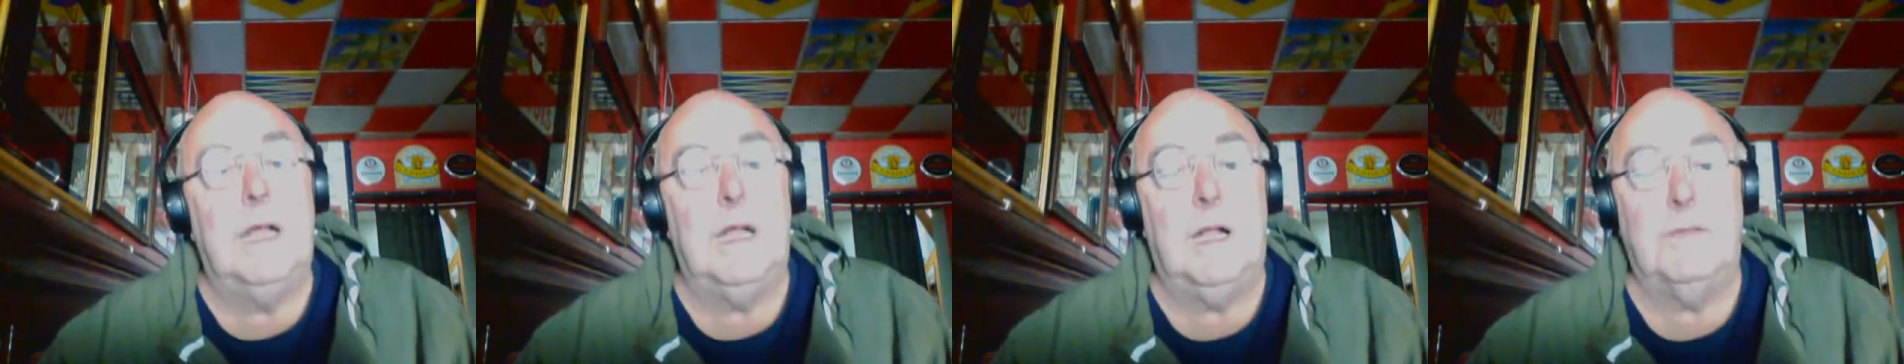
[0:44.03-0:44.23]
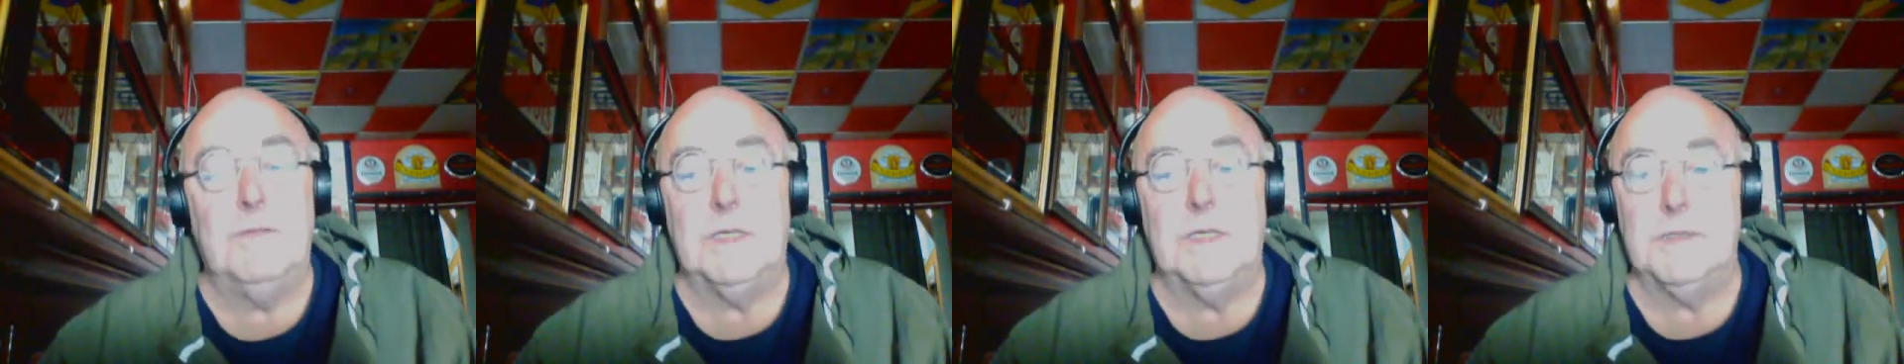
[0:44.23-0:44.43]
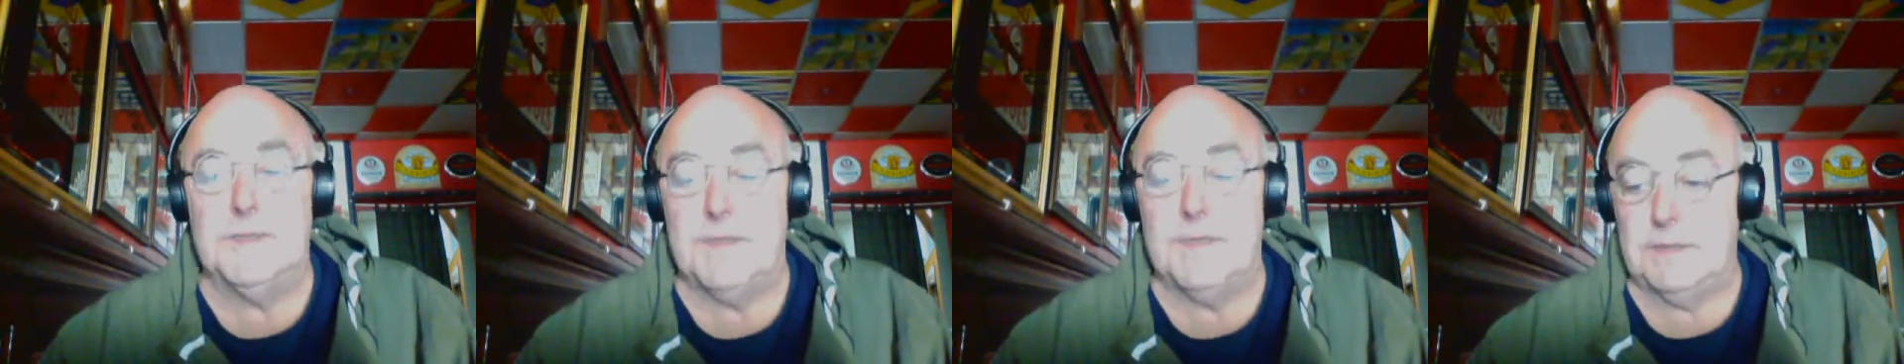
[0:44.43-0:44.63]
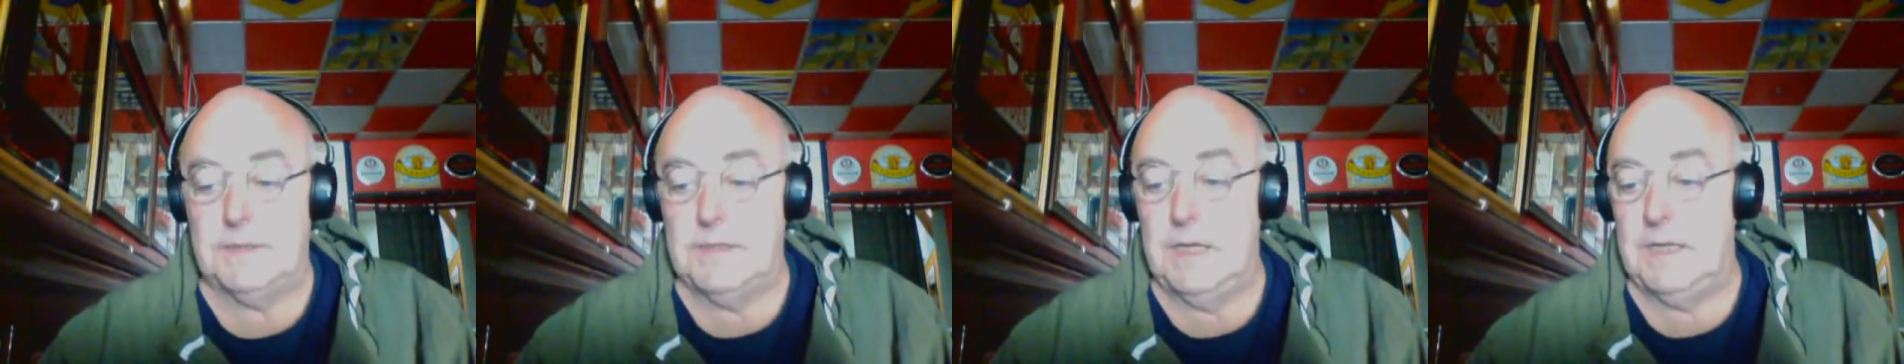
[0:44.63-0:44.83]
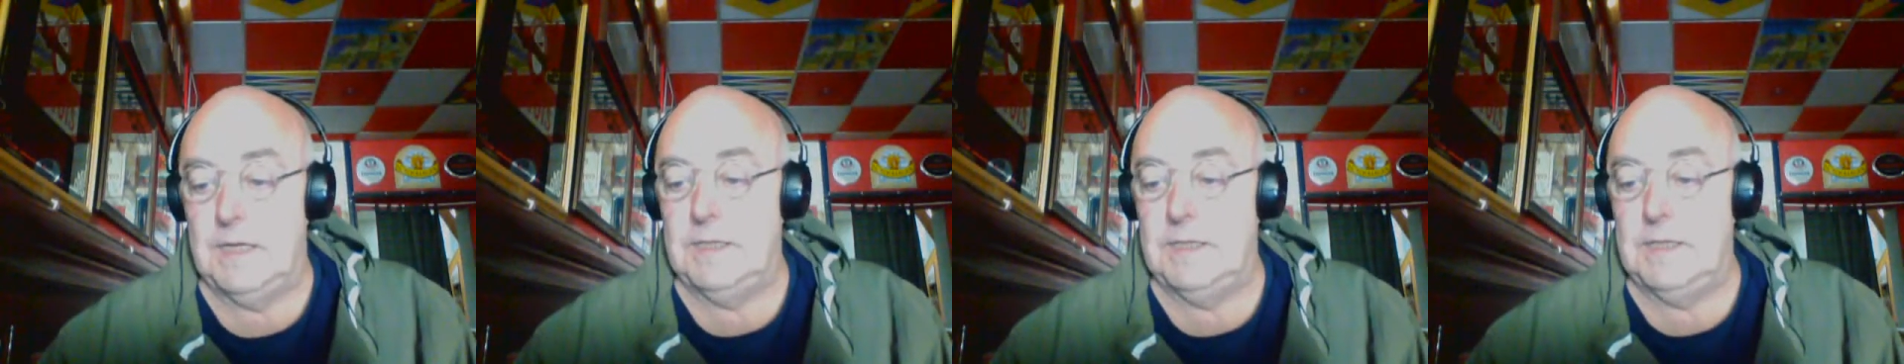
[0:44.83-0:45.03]
Having said
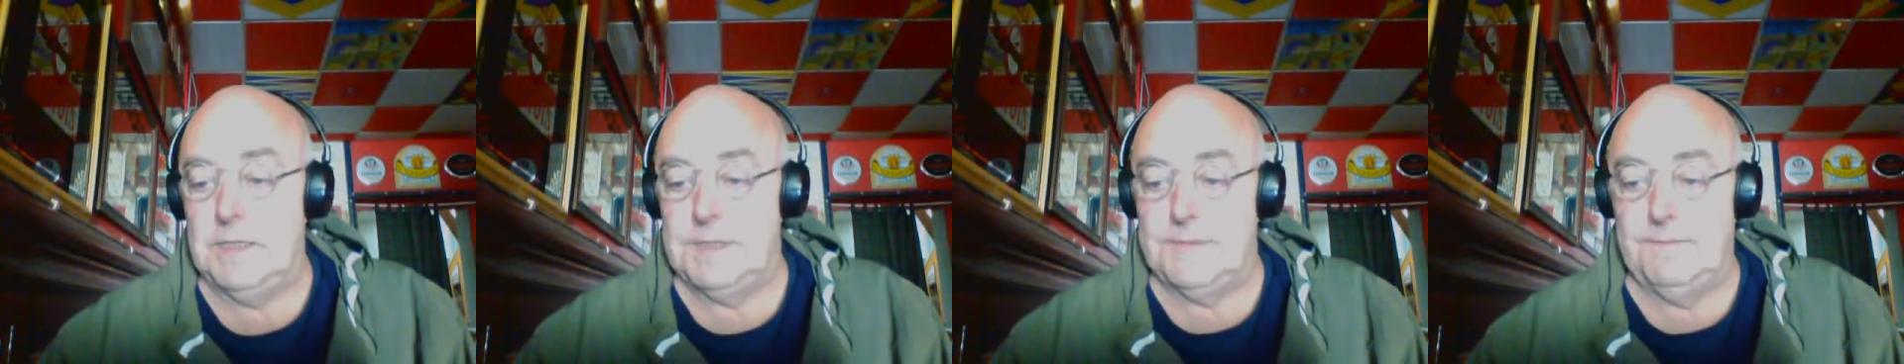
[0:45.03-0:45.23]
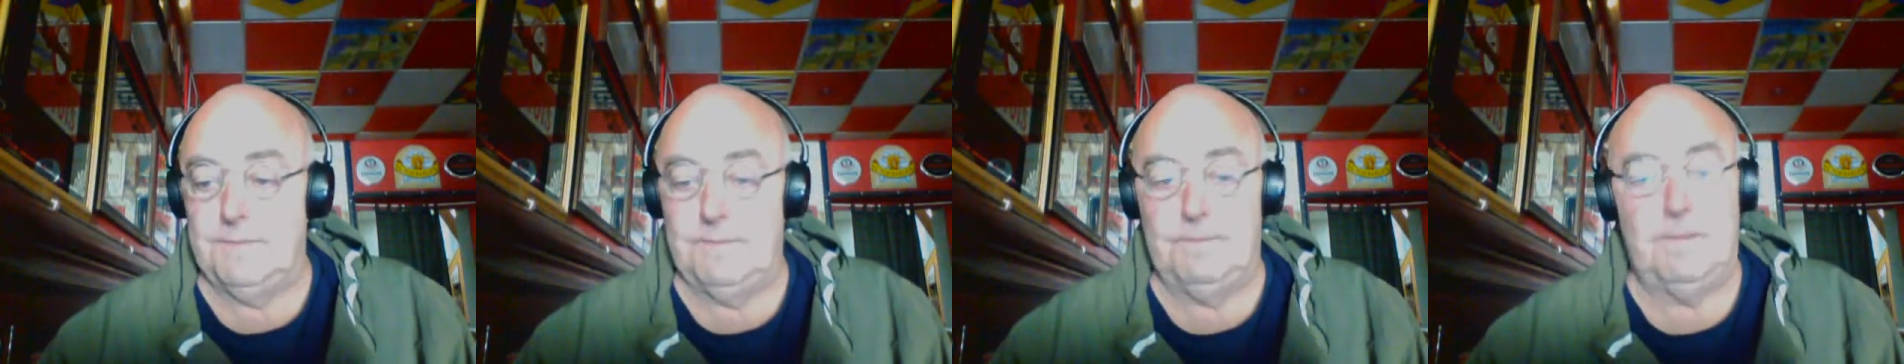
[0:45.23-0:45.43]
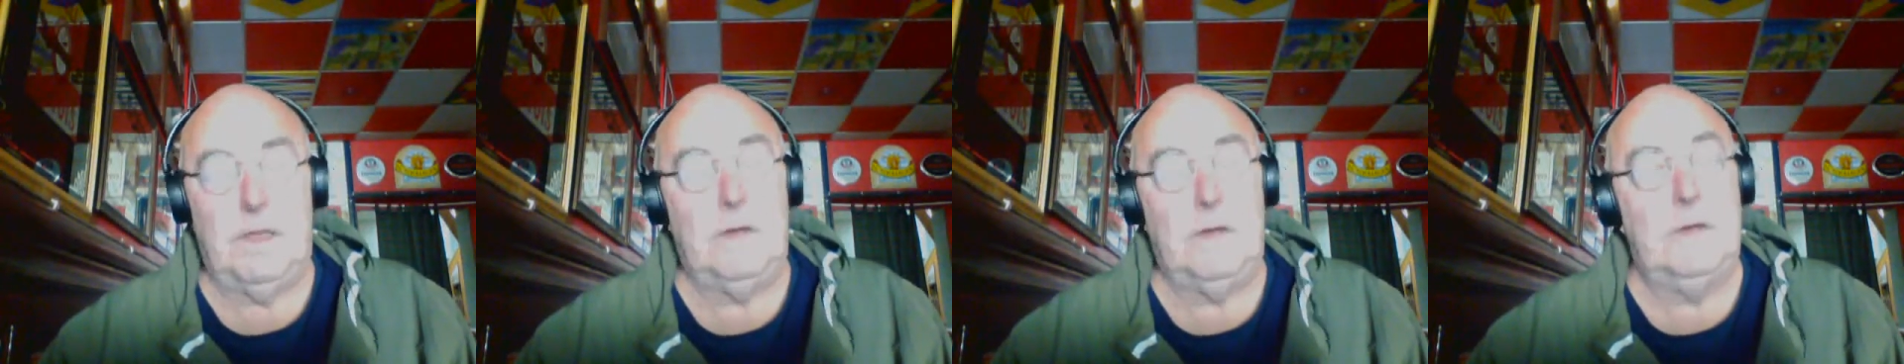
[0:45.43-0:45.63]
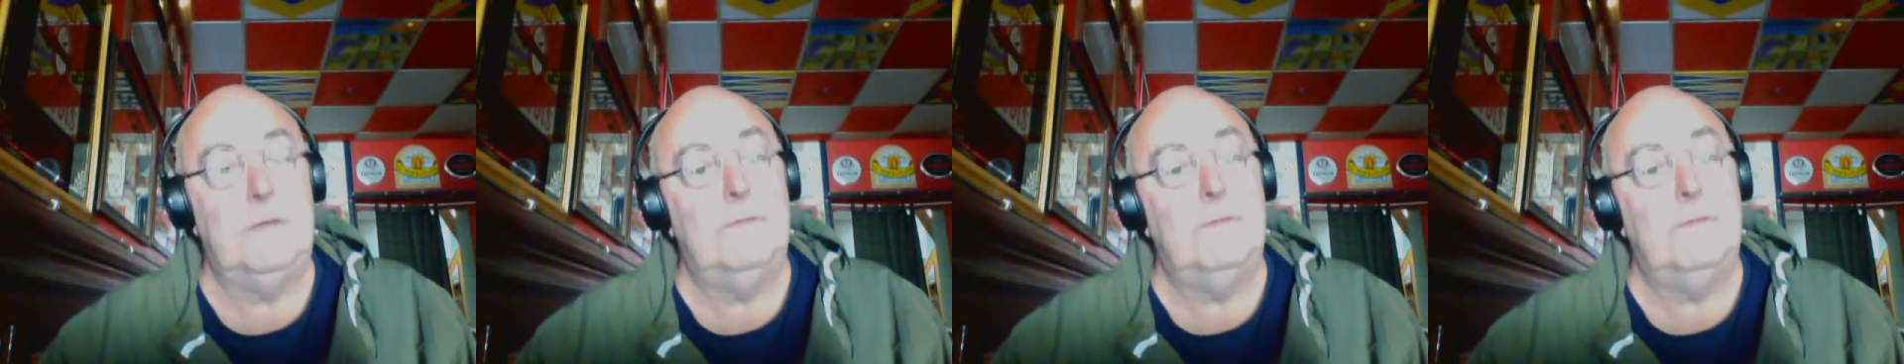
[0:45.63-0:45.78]
that, he is a very,